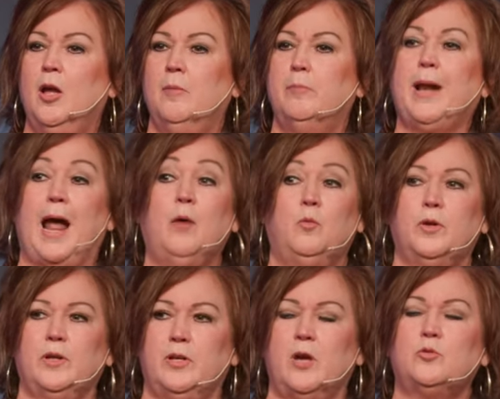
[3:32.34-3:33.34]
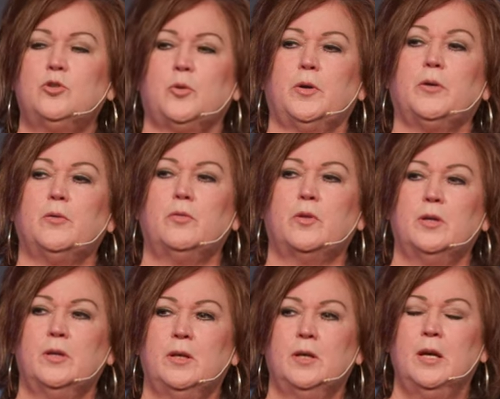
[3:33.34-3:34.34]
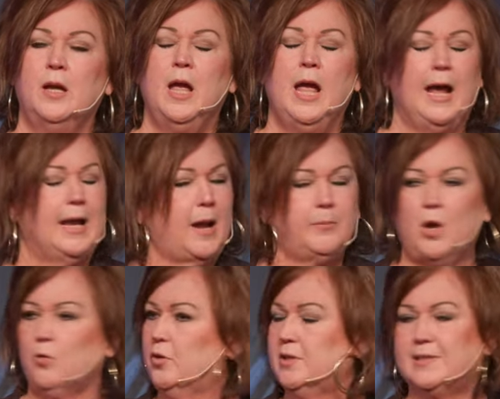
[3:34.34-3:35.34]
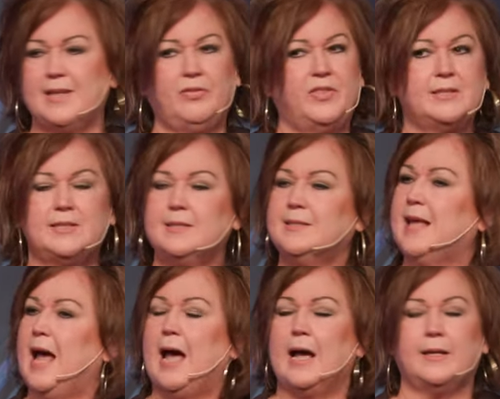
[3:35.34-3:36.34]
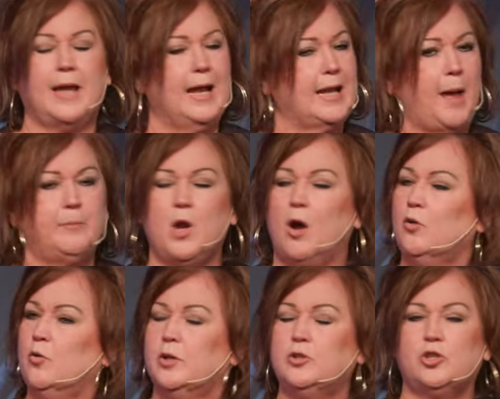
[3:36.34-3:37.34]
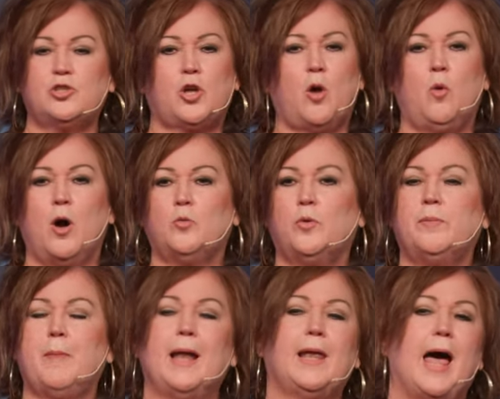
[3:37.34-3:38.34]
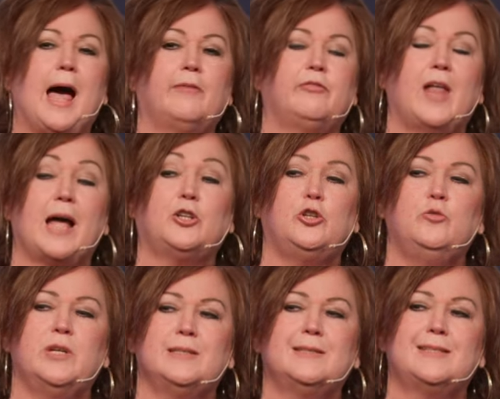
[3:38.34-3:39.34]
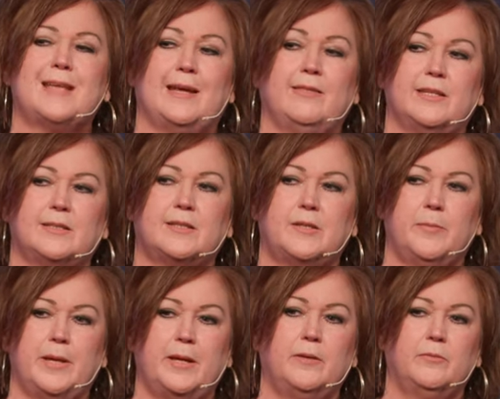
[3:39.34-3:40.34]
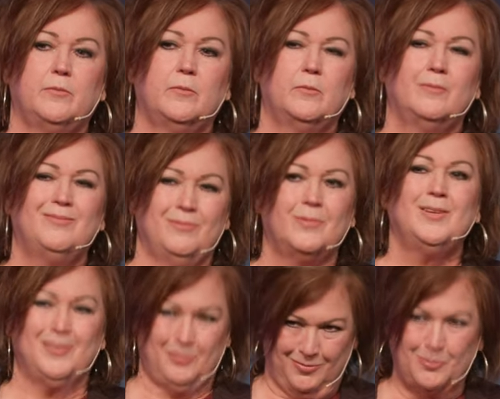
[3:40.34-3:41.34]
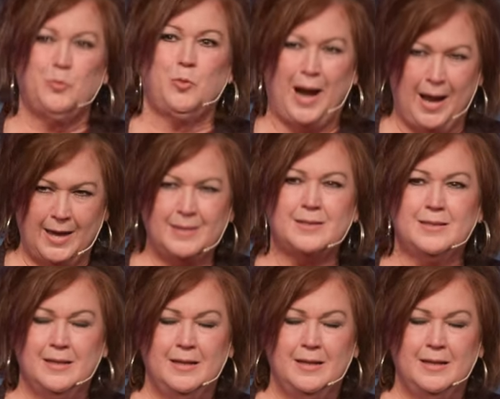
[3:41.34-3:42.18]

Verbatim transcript: But I want to know truth. And I'm not going to set this aside, and I'm not going to just go on with my life like you didn't say this to me. Right?